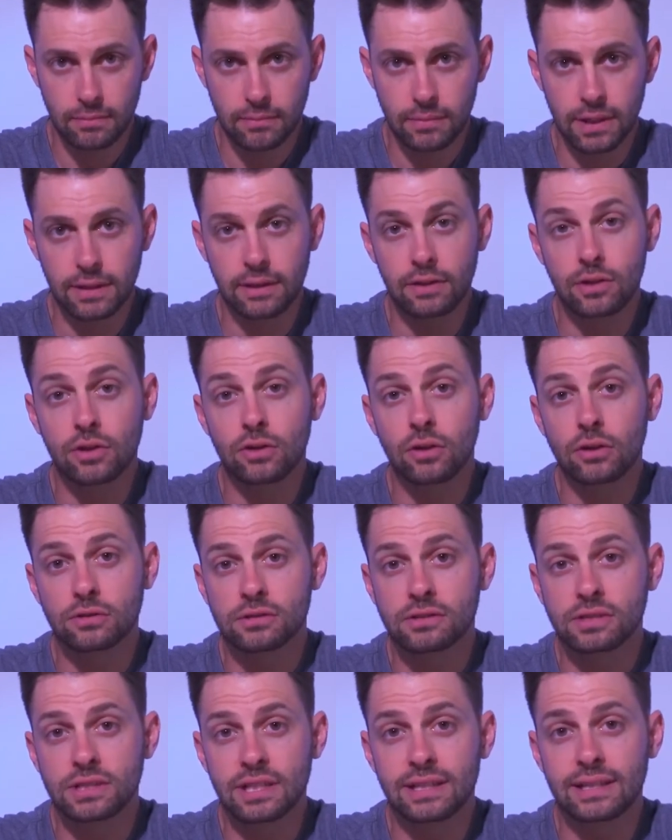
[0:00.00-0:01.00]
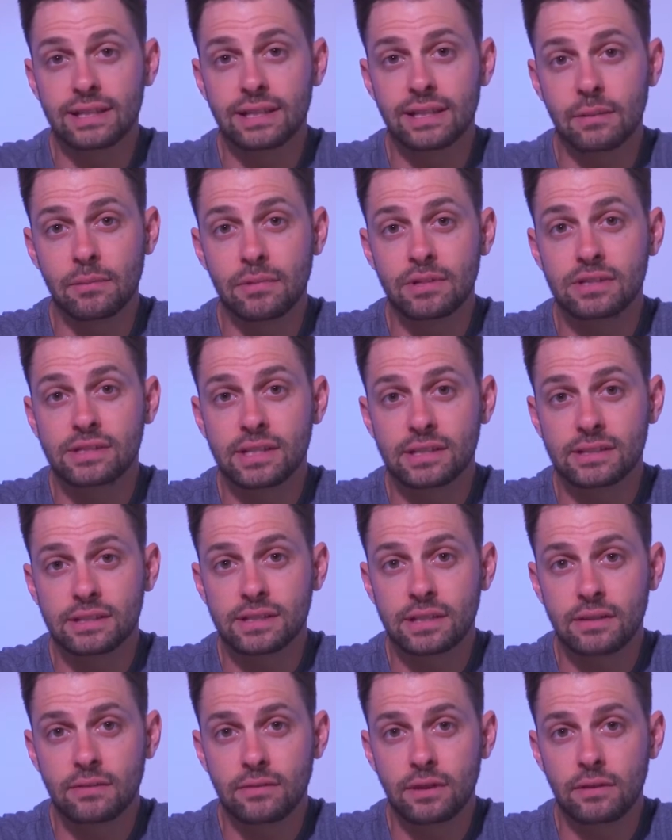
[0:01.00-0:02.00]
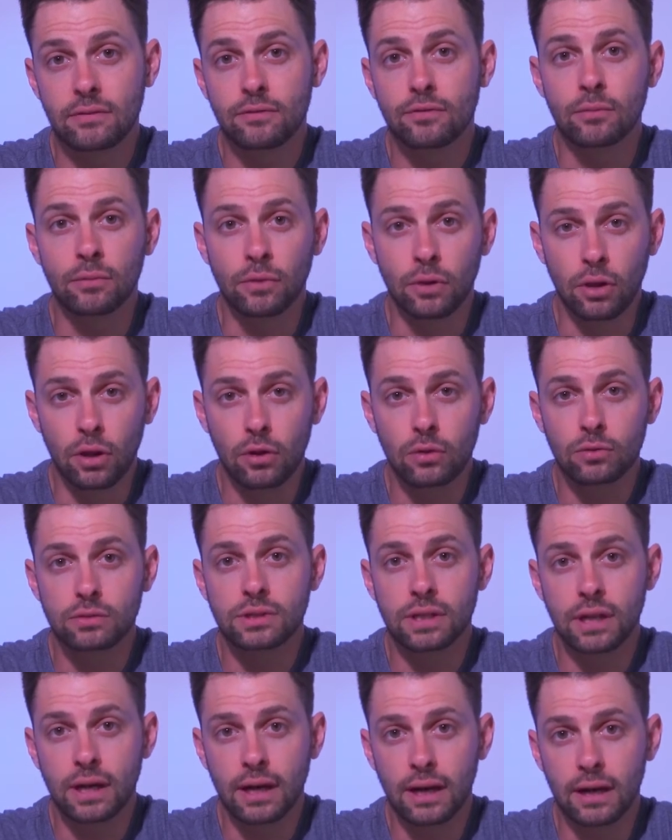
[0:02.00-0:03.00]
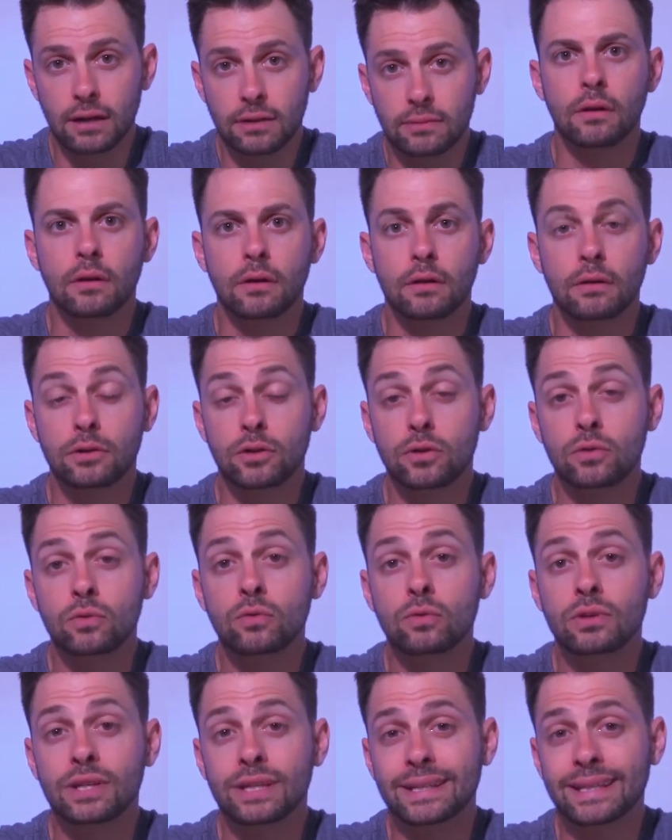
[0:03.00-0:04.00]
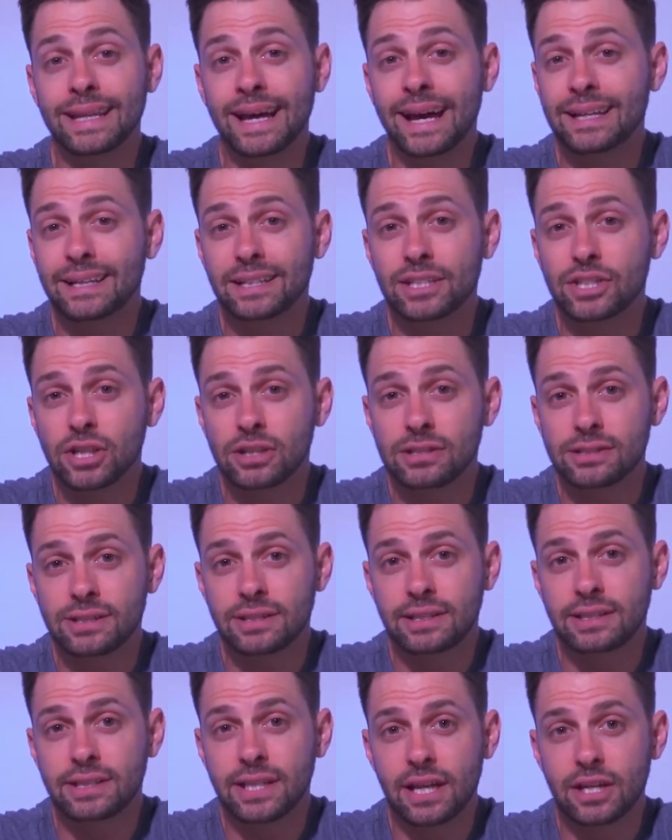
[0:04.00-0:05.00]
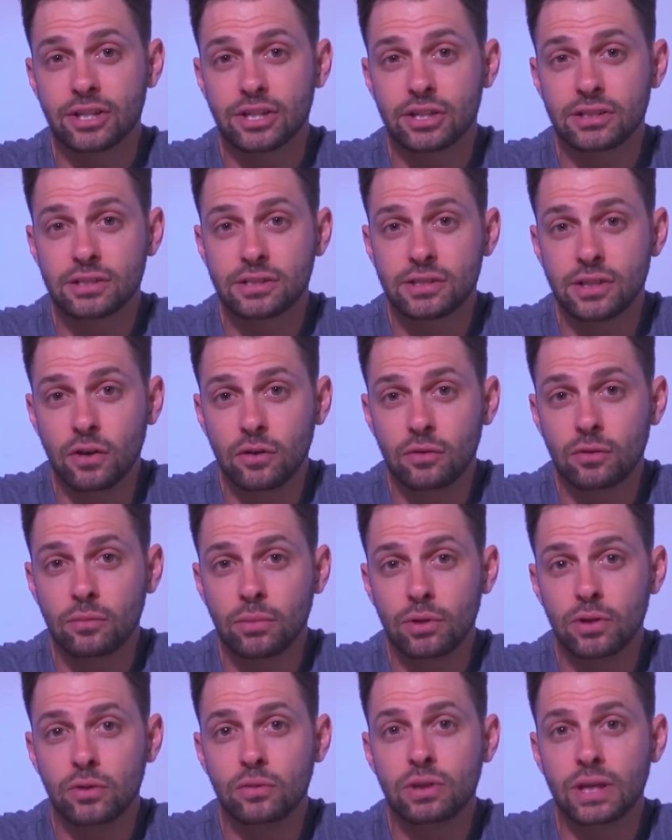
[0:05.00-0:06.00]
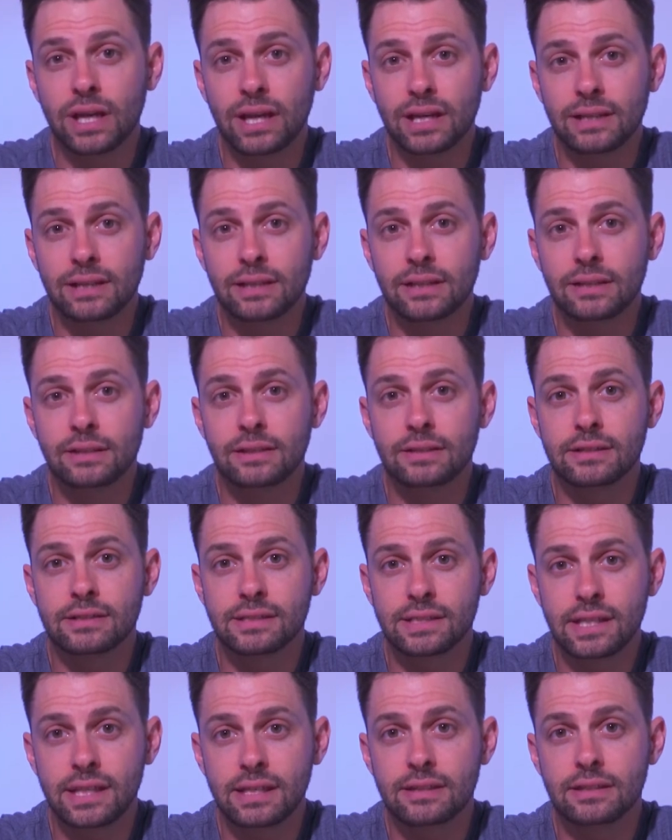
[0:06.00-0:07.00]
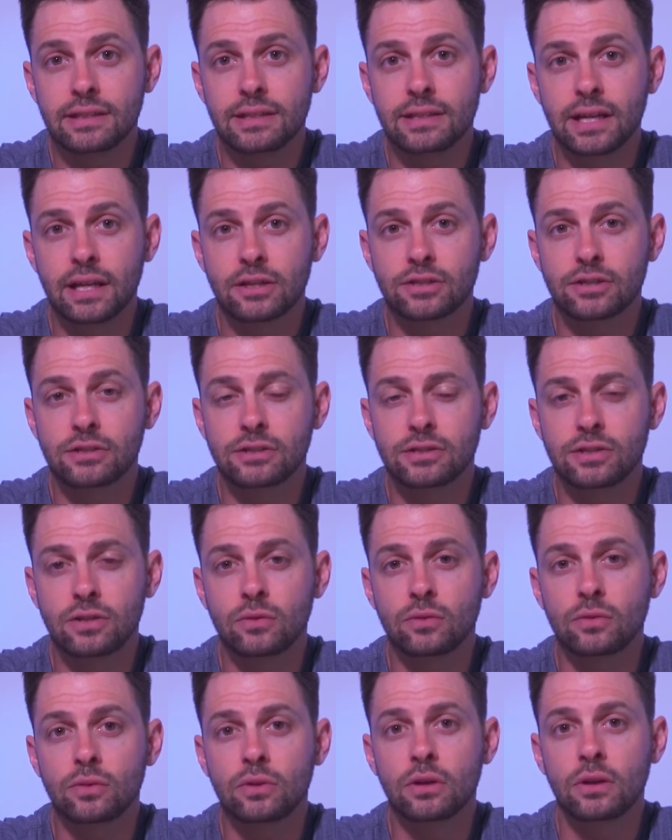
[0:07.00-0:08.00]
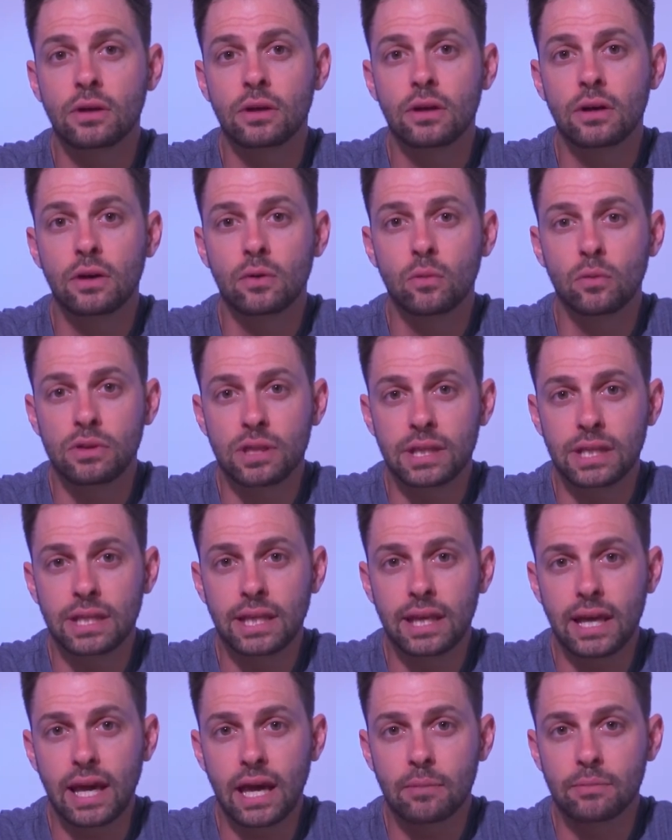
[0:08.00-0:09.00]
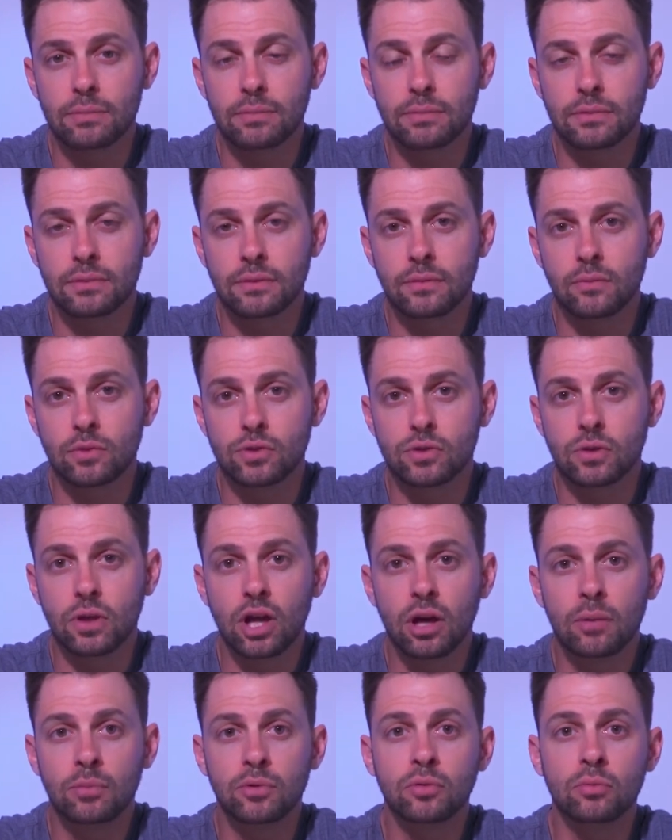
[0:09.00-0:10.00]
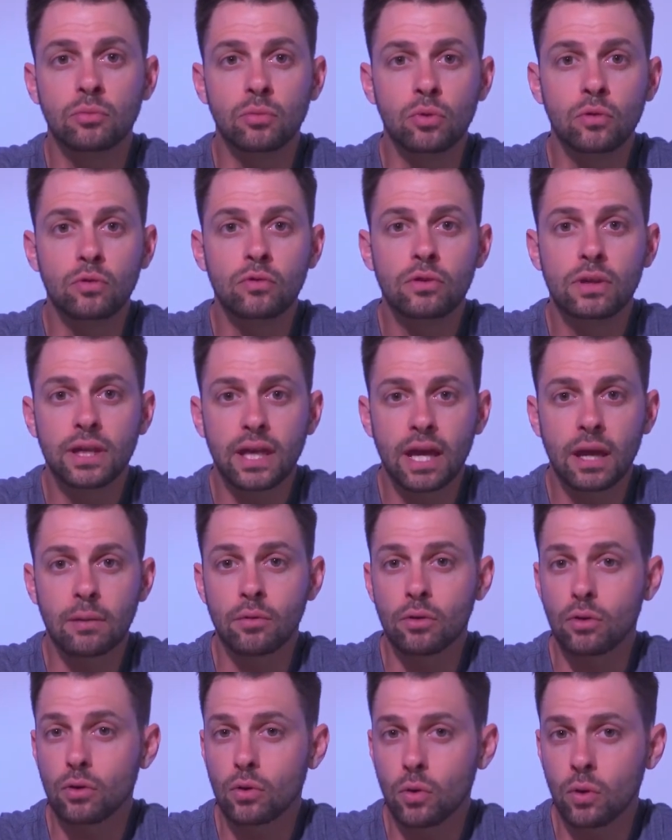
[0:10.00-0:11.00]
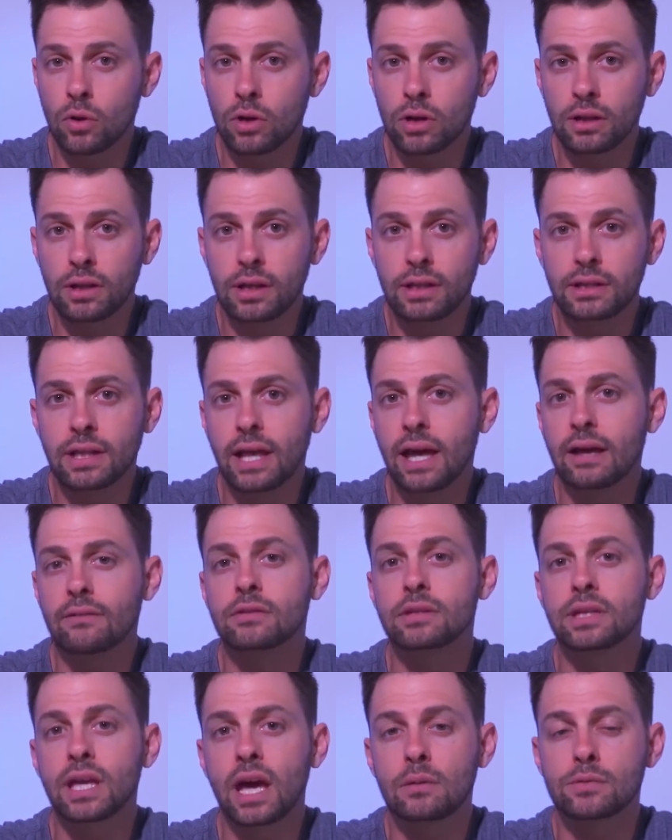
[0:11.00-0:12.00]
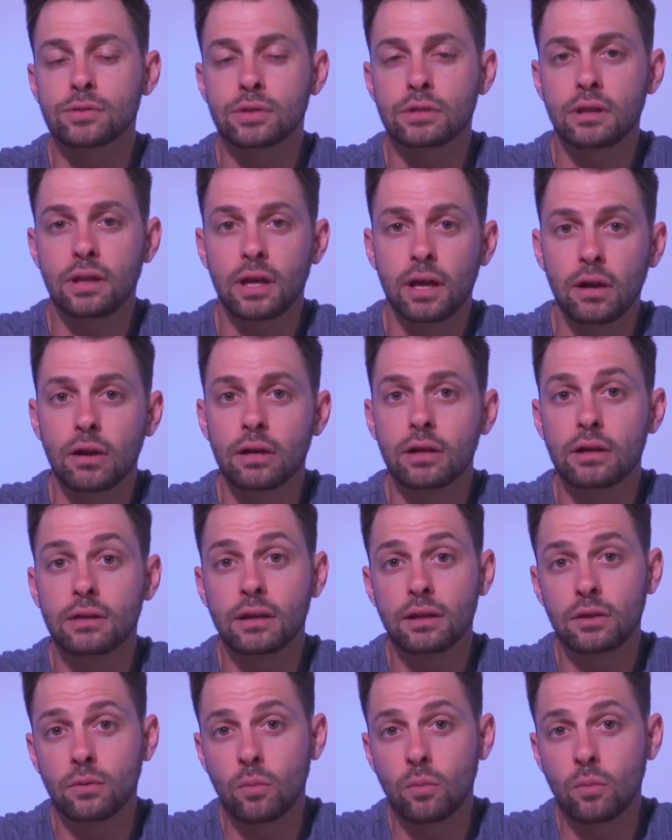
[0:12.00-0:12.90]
And then you can also set image sensitivity from low to high. You cannot adjust the detection zone, but you can see the detection zone within the app, which will help you move the camera accordingly to have it capture the area that you